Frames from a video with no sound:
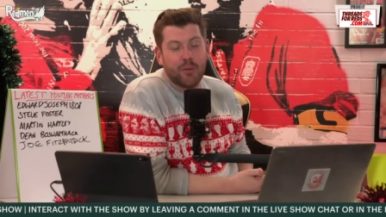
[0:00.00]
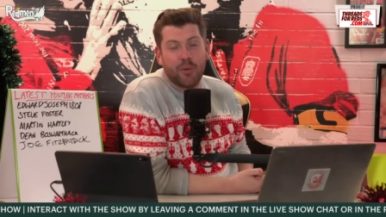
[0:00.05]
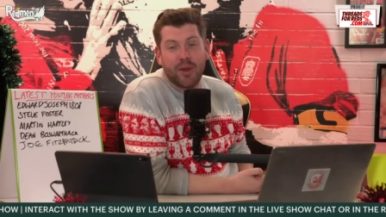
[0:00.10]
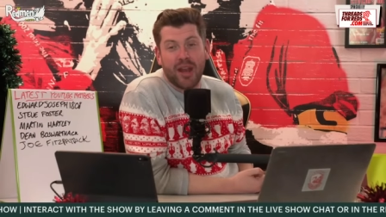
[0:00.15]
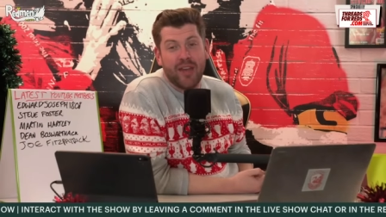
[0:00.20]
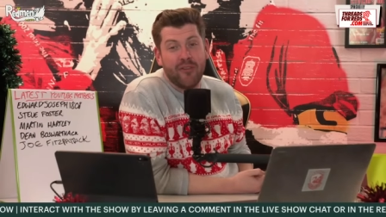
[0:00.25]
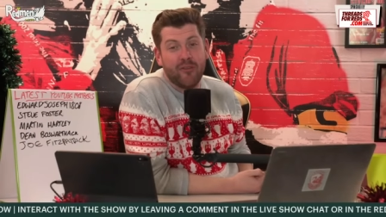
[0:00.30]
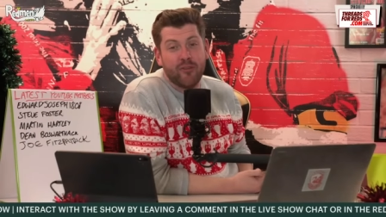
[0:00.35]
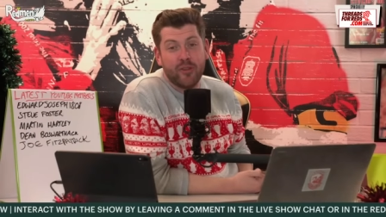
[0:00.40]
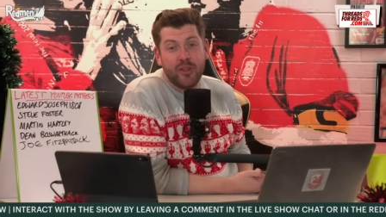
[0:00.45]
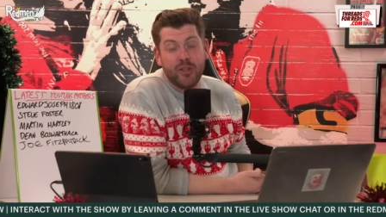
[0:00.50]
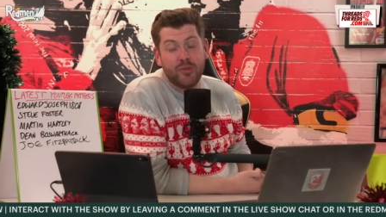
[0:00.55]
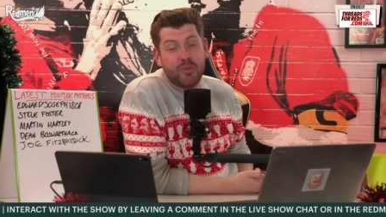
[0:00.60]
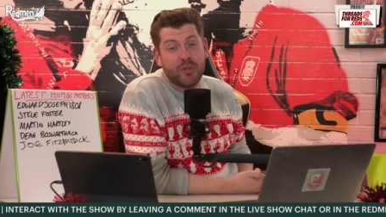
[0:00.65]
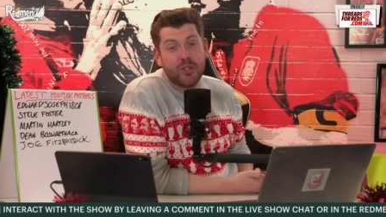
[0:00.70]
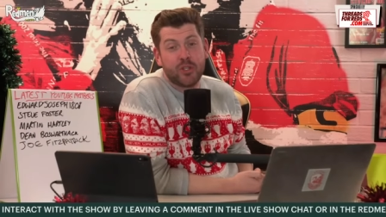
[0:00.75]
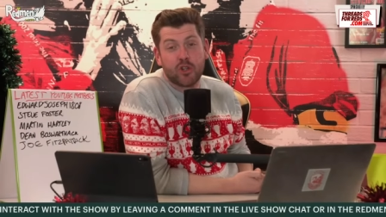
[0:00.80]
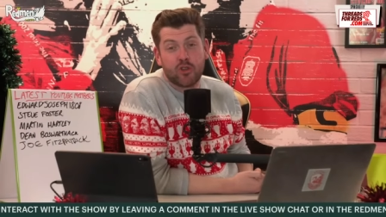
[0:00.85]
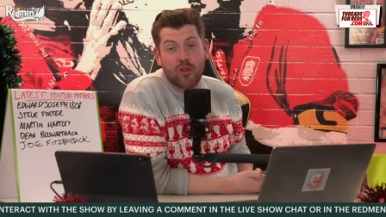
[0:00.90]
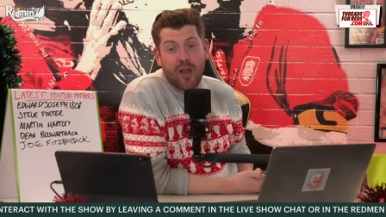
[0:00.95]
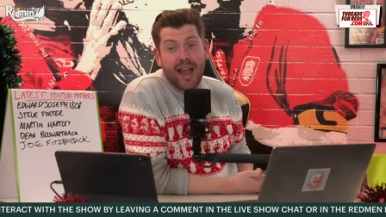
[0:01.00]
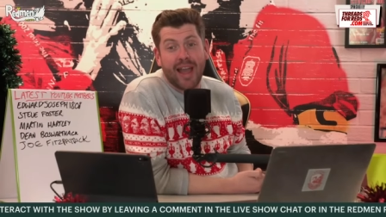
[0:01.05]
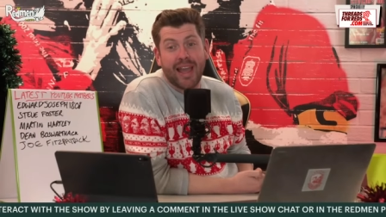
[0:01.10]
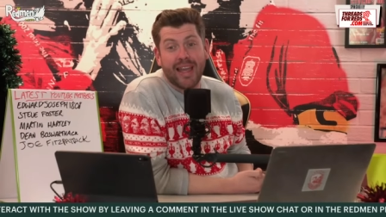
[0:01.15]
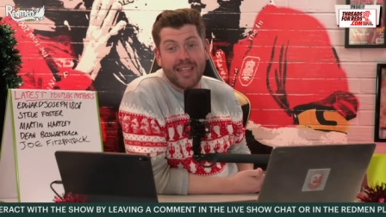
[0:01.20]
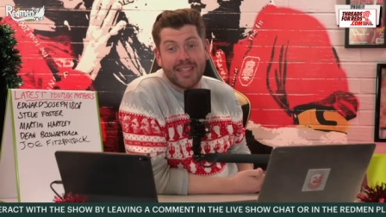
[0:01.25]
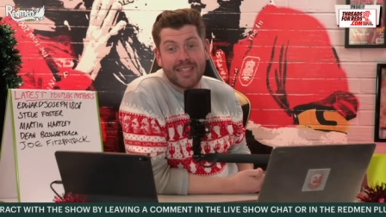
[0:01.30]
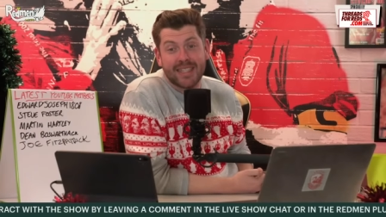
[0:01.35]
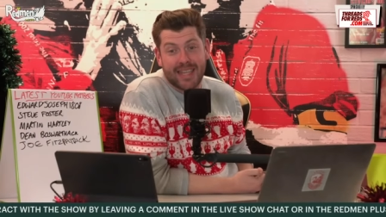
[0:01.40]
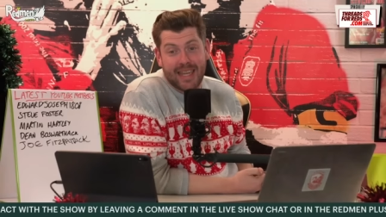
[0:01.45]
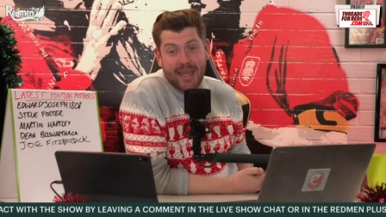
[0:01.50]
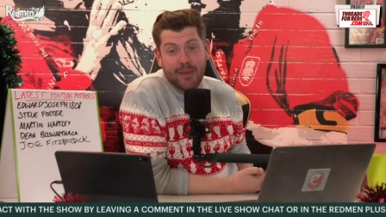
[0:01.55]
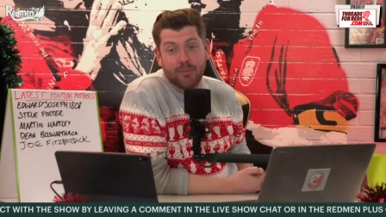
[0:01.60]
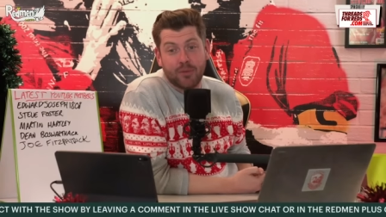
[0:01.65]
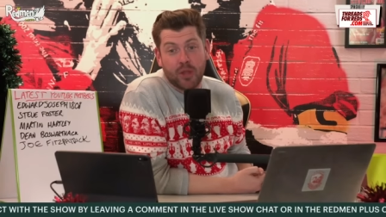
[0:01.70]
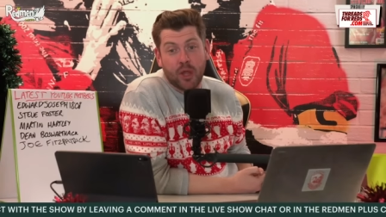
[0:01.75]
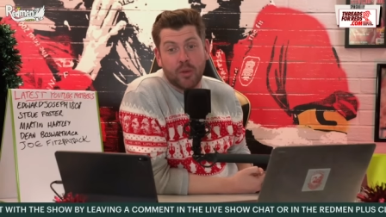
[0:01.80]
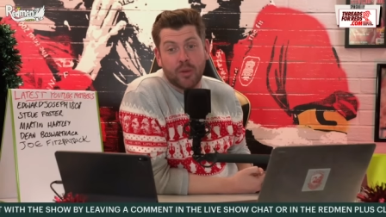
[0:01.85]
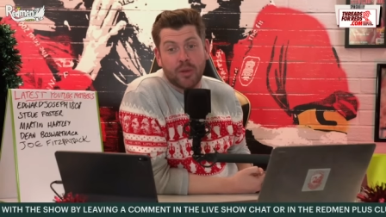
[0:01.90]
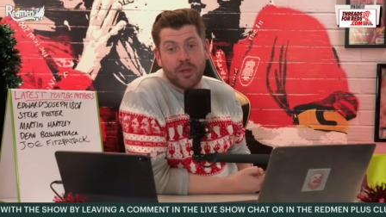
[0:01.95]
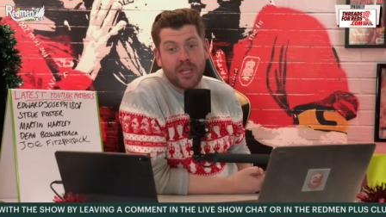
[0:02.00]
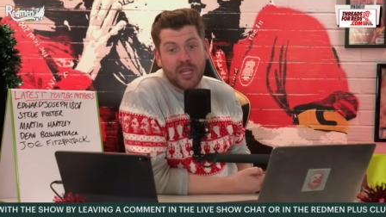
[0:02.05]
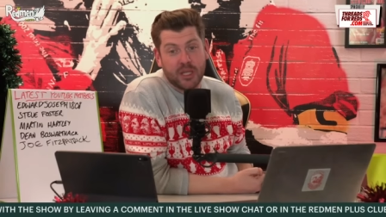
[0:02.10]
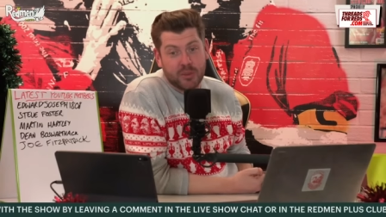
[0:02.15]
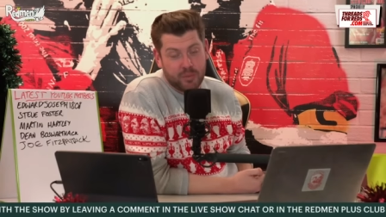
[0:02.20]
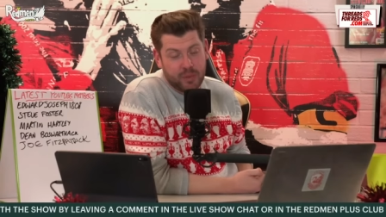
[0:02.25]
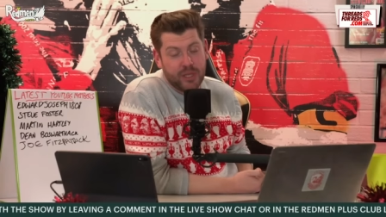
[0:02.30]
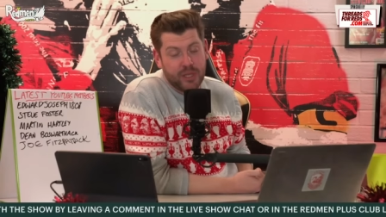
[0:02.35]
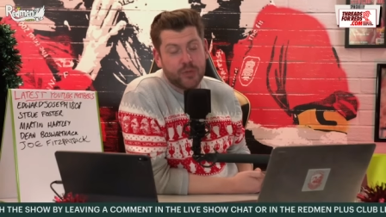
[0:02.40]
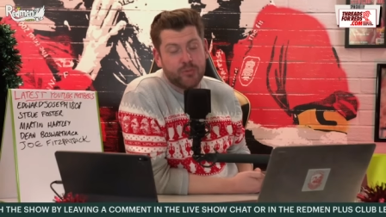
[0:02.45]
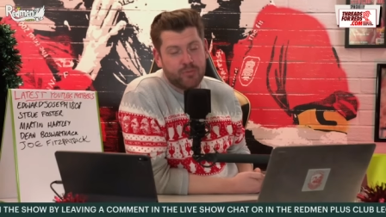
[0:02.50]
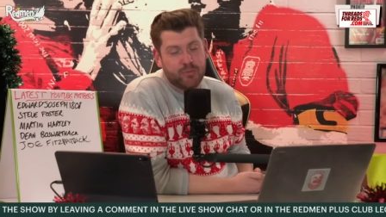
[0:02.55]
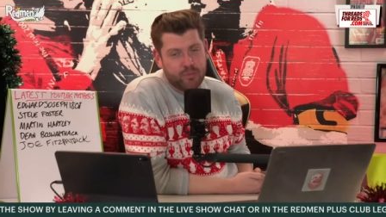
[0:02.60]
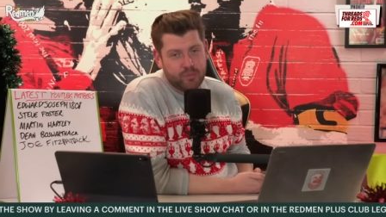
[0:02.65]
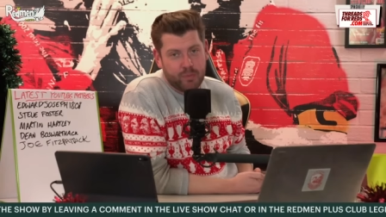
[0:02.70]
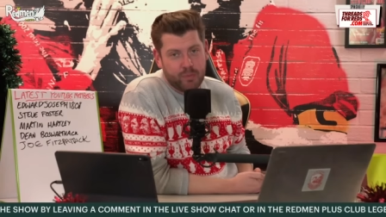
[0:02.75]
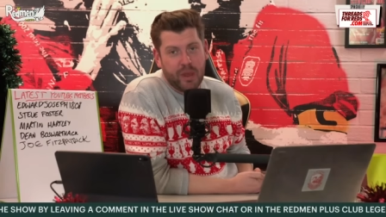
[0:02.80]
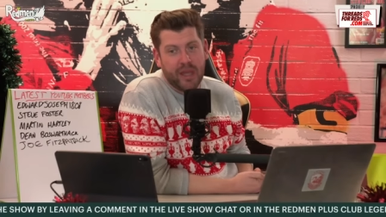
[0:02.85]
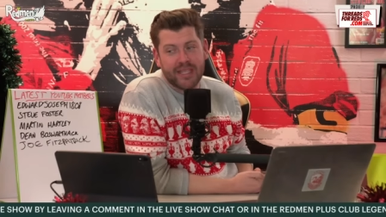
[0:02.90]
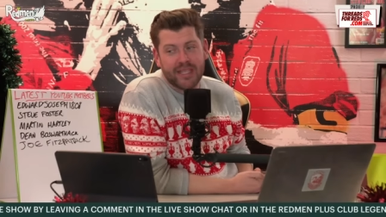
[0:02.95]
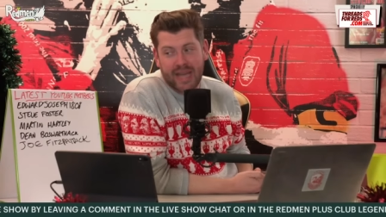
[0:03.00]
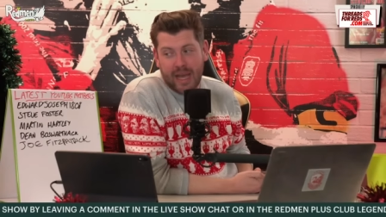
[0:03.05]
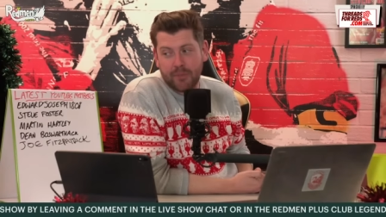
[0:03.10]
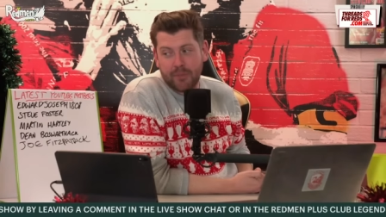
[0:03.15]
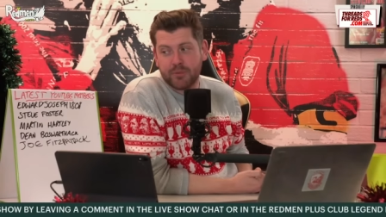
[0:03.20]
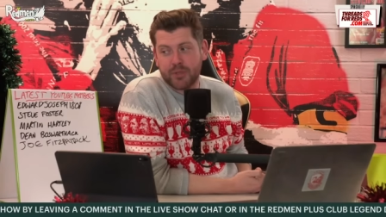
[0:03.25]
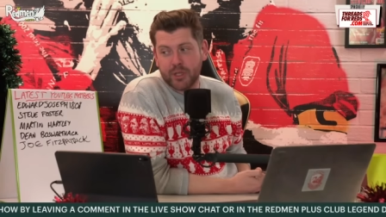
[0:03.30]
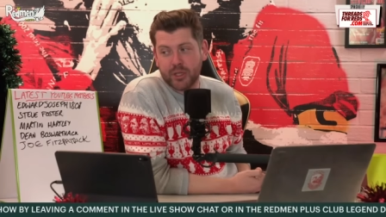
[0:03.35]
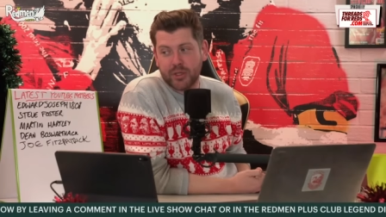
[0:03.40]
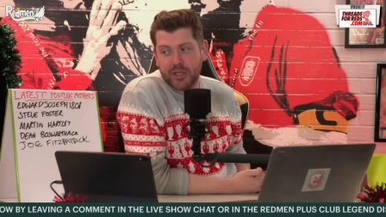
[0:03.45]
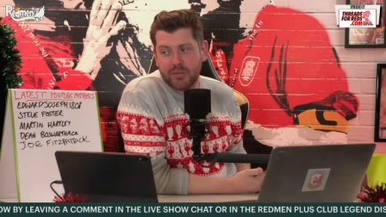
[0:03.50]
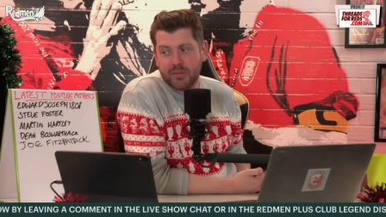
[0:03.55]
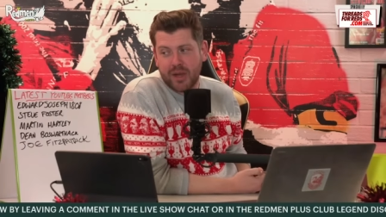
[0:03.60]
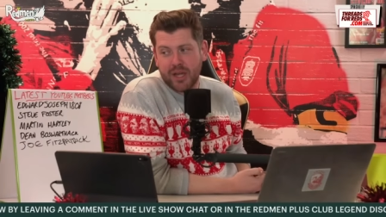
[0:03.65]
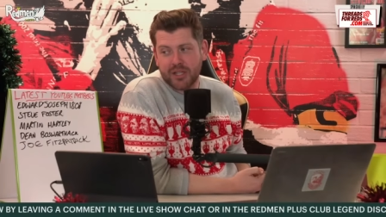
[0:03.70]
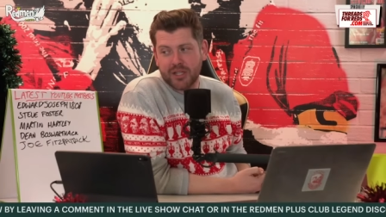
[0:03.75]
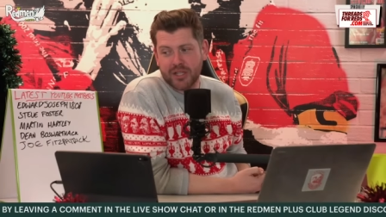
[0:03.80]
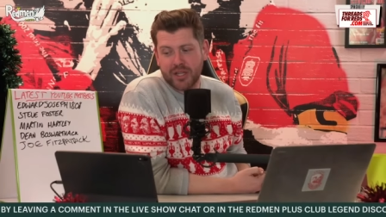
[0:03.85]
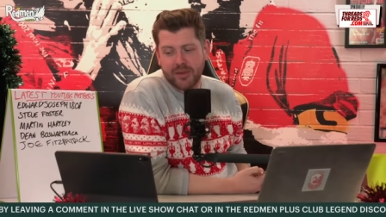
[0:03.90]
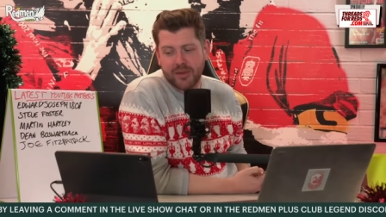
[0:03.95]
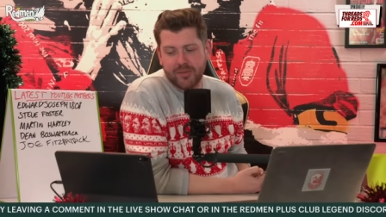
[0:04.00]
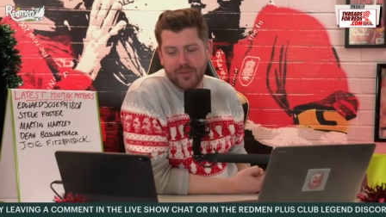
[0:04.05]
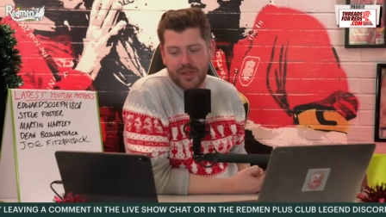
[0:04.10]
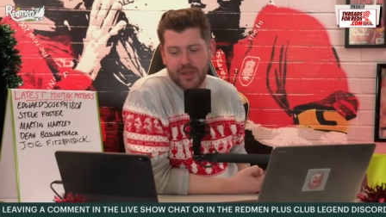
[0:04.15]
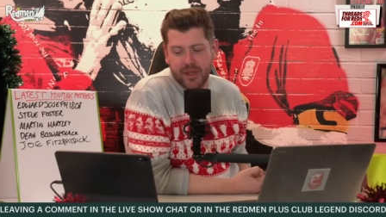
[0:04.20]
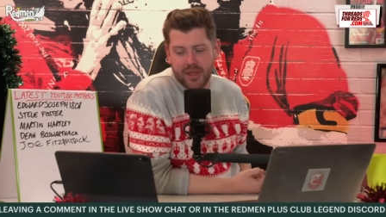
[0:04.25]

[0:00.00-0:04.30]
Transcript: Whatever he's been trying to keep doing, he's absolutely smashing it.